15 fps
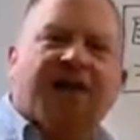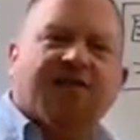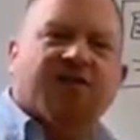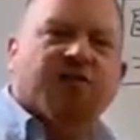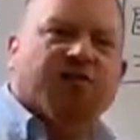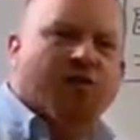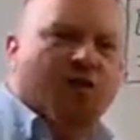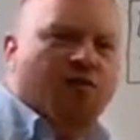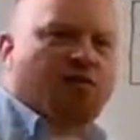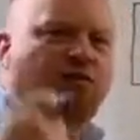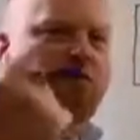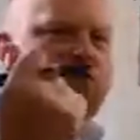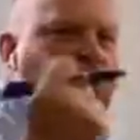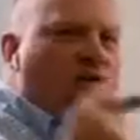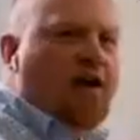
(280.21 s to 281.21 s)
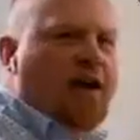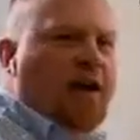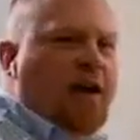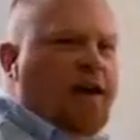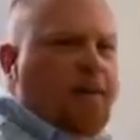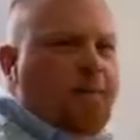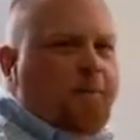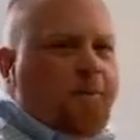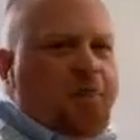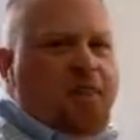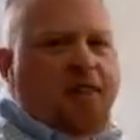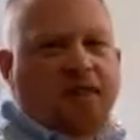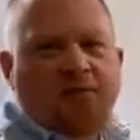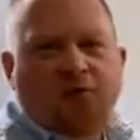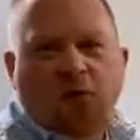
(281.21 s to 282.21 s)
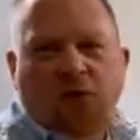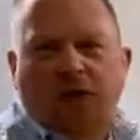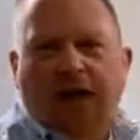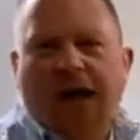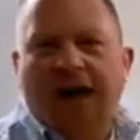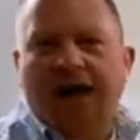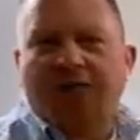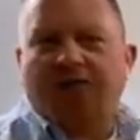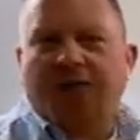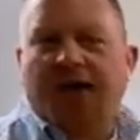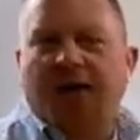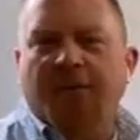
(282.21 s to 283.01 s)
So for those of you joining, if we're live,